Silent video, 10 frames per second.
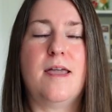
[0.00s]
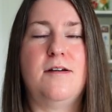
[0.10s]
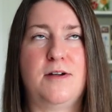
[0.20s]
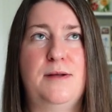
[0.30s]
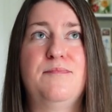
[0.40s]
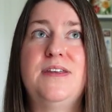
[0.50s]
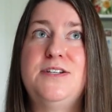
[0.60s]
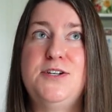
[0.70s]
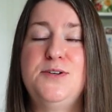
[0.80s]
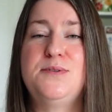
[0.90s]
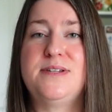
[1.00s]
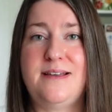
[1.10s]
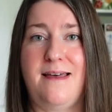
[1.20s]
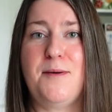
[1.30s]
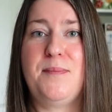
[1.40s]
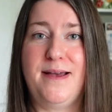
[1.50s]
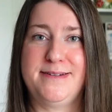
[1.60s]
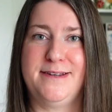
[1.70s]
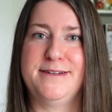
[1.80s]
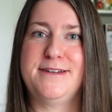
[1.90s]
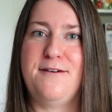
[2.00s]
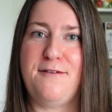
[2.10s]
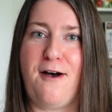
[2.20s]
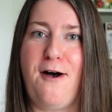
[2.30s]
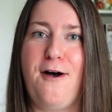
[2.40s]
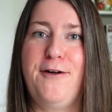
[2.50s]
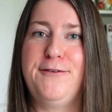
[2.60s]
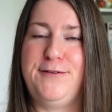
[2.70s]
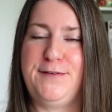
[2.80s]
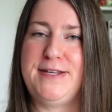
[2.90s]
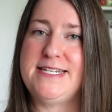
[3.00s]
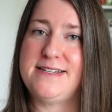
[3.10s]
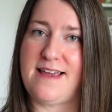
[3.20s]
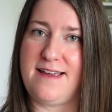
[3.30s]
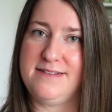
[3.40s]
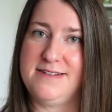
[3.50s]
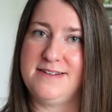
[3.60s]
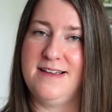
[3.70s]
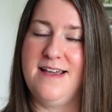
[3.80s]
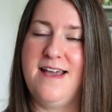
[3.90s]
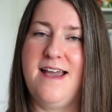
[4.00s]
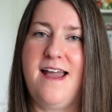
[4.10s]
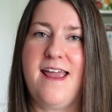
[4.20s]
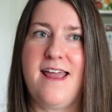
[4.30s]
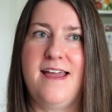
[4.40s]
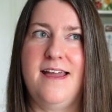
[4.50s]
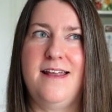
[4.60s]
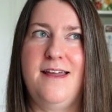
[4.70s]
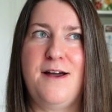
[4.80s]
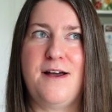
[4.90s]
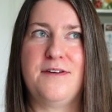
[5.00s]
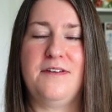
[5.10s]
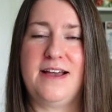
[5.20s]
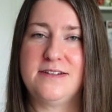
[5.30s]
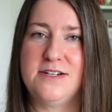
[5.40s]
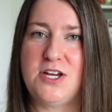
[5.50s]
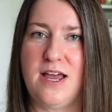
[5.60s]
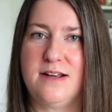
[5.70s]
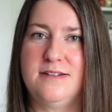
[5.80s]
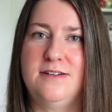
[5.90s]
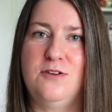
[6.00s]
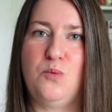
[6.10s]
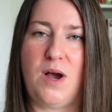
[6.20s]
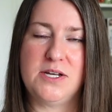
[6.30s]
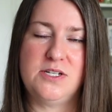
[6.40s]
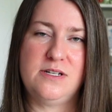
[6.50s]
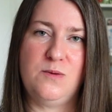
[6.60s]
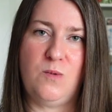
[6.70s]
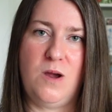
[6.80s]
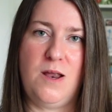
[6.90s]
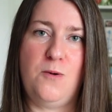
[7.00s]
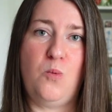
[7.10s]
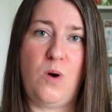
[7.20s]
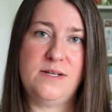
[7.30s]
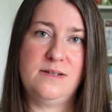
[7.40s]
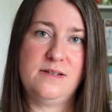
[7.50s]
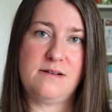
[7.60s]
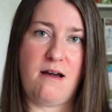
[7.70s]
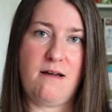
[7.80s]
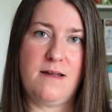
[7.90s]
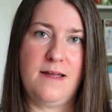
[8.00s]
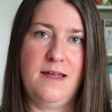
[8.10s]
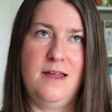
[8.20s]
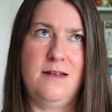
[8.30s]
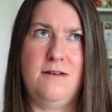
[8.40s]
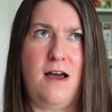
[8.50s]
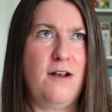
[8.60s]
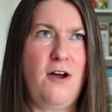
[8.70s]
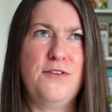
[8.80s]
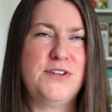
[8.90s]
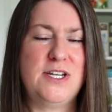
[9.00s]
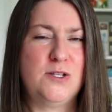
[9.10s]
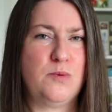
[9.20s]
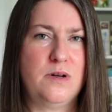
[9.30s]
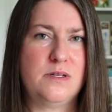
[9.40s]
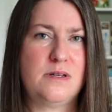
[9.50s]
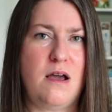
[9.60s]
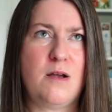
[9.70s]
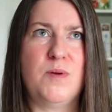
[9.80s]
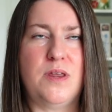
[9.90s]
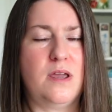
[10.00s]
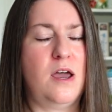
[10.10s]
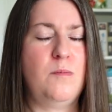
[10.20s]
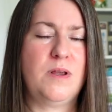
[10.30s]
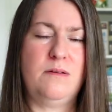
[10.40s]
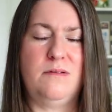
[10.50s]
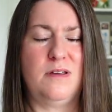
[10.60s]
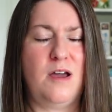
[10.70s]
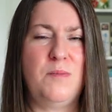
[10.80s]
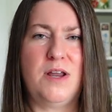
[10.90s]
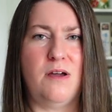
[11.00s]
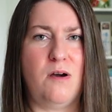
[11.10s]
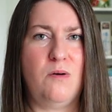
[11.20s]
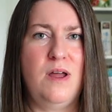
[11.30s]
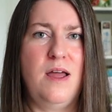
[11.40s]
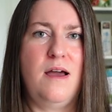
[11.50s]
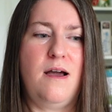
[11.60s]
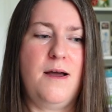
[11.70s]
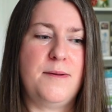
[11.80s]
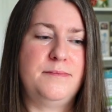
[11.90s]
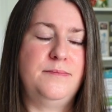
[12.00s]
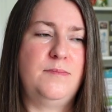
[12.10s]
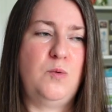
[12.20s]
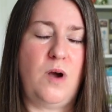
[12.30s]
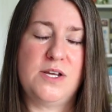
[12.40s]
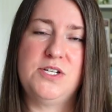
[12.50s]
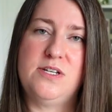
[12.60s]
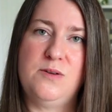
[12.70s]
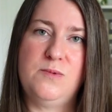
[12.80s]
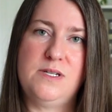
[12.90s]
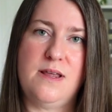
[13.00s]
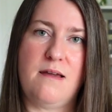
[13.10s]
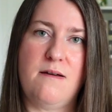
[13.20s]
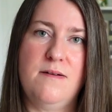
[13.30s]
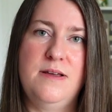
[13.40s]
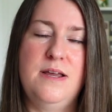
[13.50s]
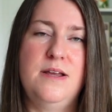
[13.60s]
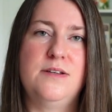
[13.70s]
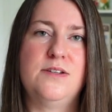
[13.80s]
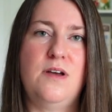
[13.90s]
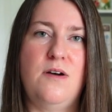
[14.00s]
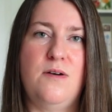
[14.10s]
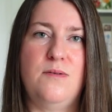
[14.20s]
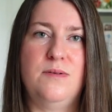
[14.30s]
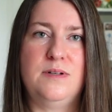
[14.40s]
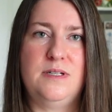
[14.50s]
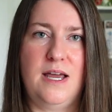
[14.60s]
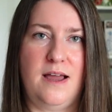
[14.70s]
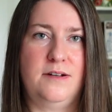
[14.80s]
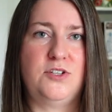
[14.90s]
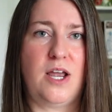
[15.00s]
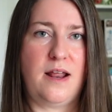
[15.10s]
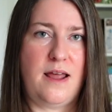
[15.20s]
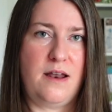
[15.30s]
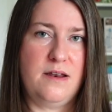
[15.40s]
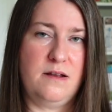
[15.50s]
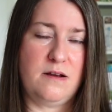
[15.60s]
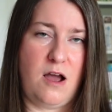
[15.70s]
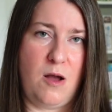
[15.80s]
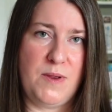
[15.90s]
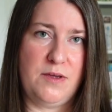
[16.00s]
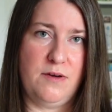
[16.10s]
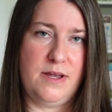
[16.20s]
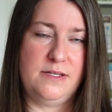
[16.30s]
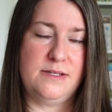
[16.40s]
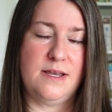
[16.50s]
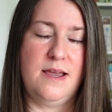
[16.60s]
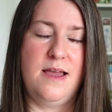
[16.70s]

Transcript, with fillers: Okay, they do sell puzzles of all 50 states. And uh, the last I checked, the Washington one was in stock. Not all the states were in stock, but they come in come and go. Um, but Washington was there. So yeah, check it out at Uncommon Goods.